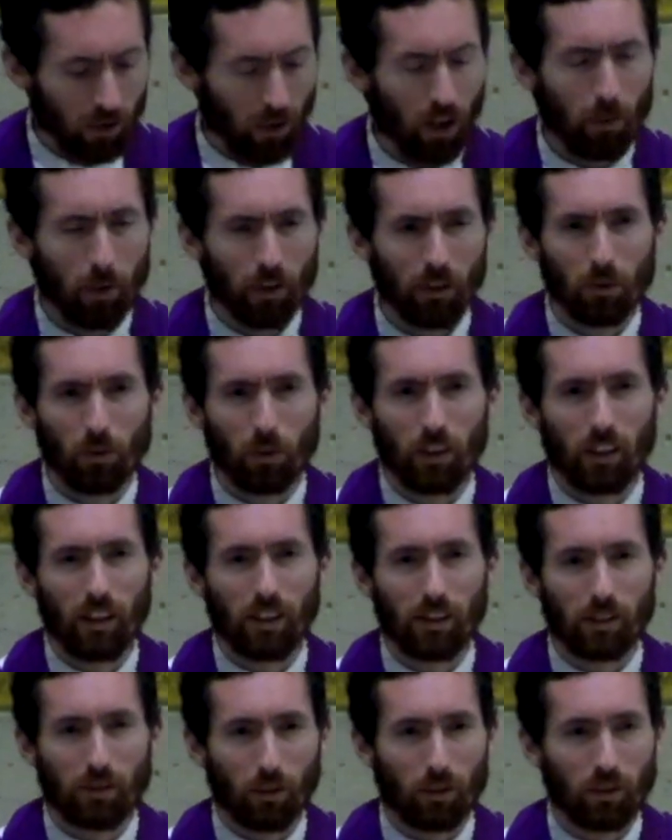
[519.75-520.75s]
So how about the
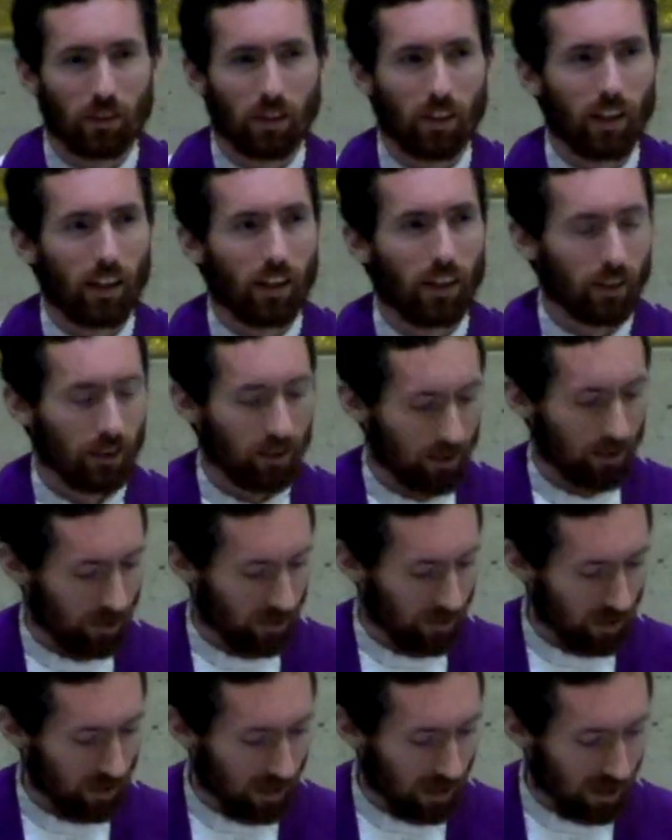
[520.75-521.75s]
readings for today?
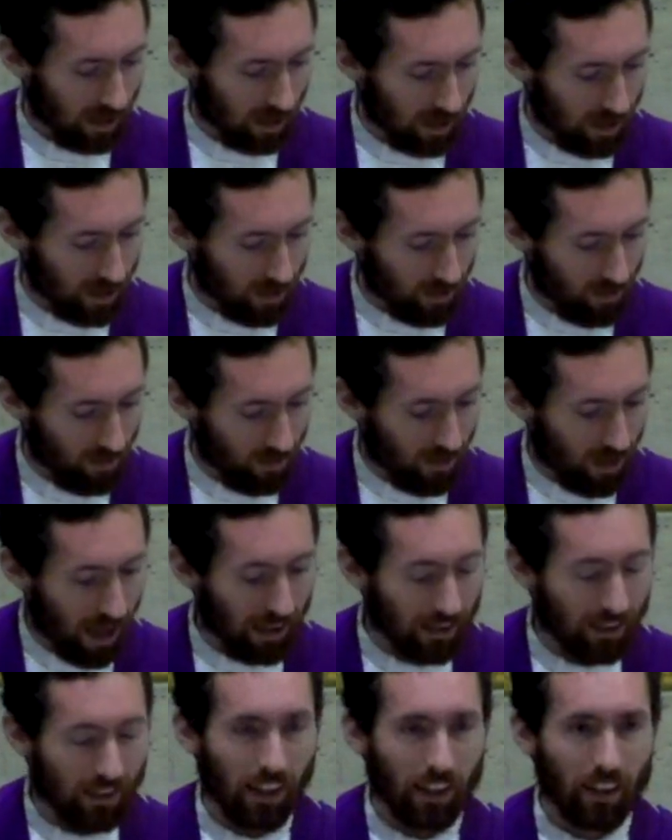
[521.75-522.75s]

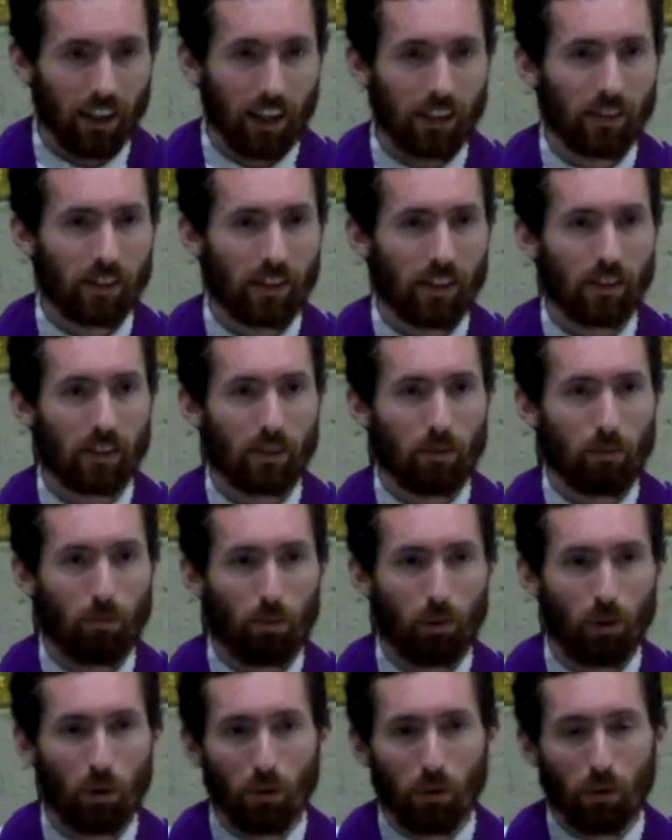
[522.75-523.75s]
Isaiah has this
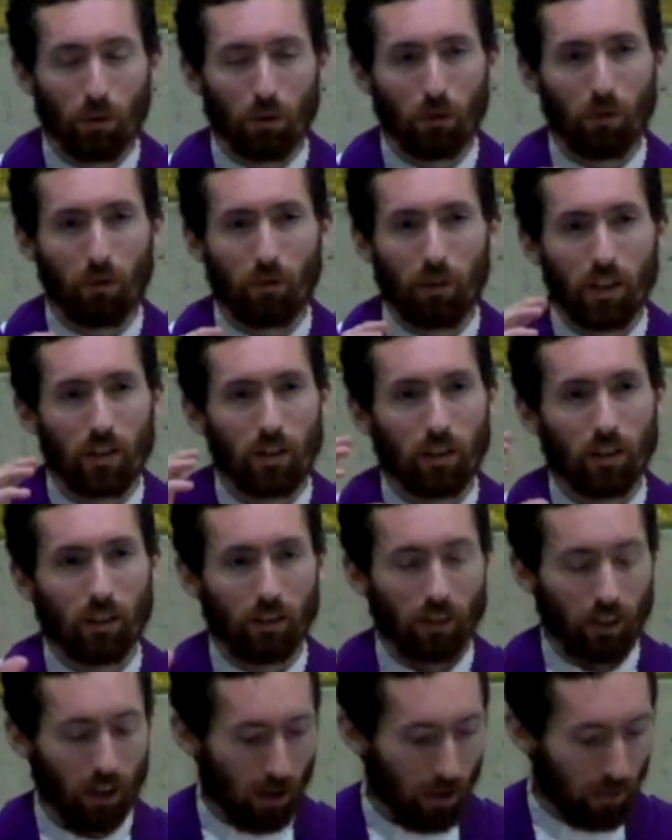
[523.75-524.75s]
beautiful
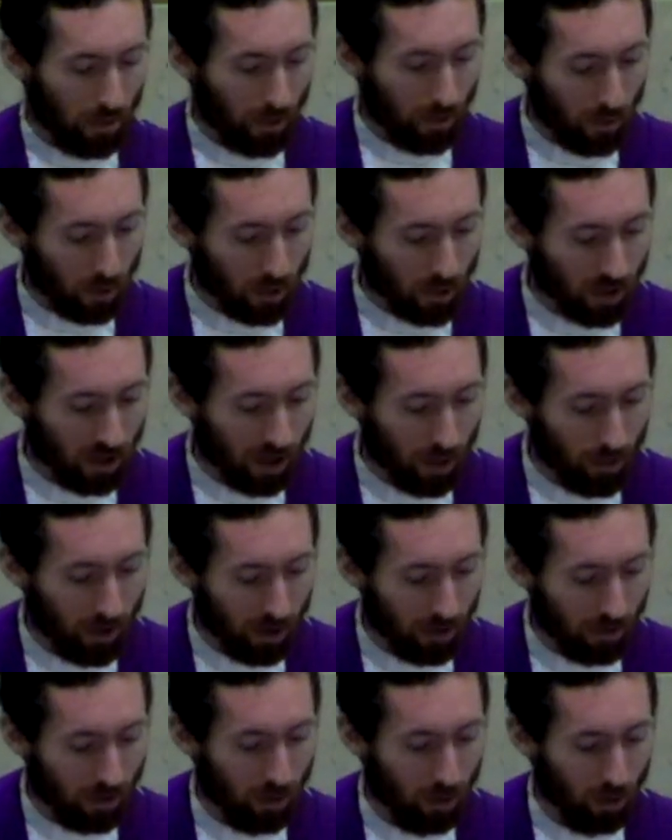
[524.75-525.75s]
vision of the first
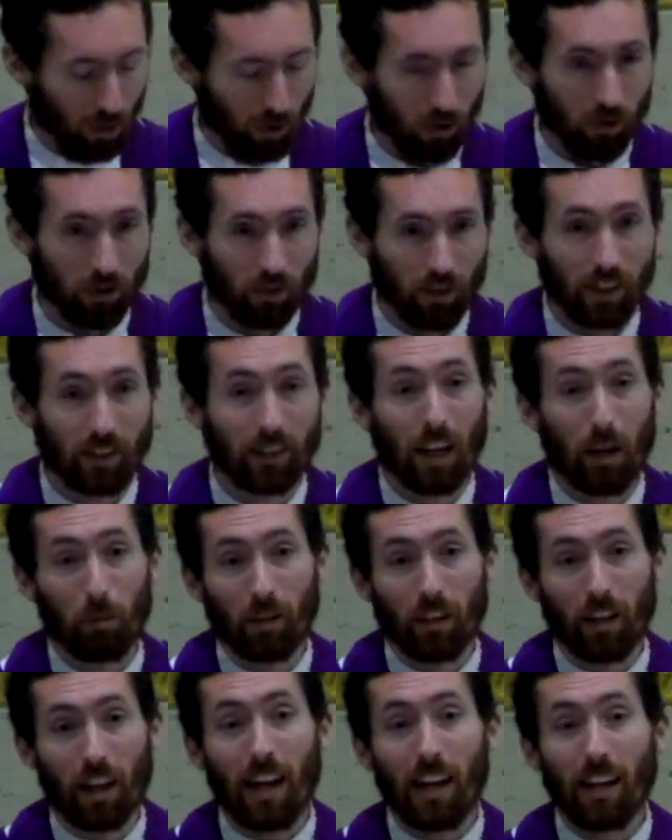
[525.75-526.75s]
coming of the Lord. This
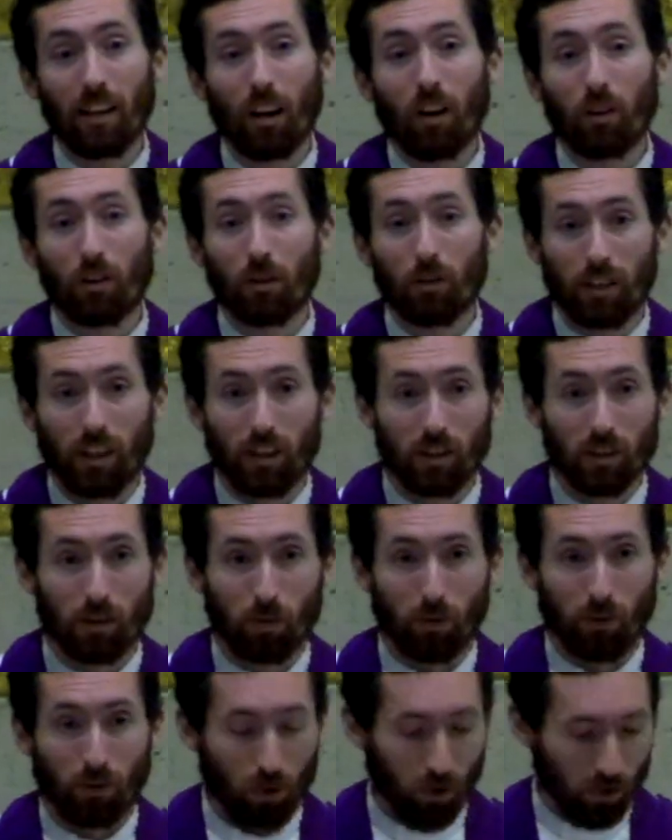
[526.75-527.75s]
happened 800
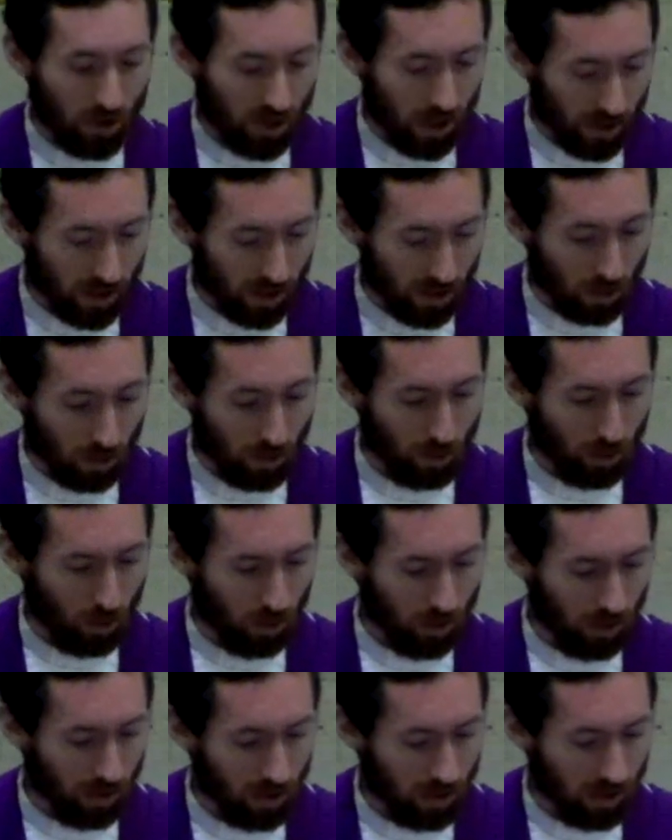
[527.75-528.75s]
years before Jesus was
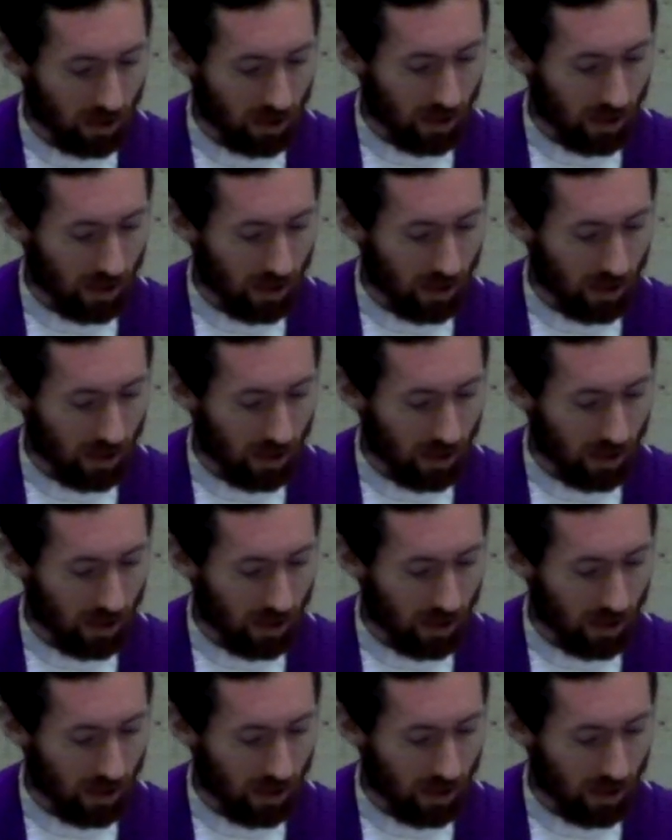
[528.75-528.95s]
born.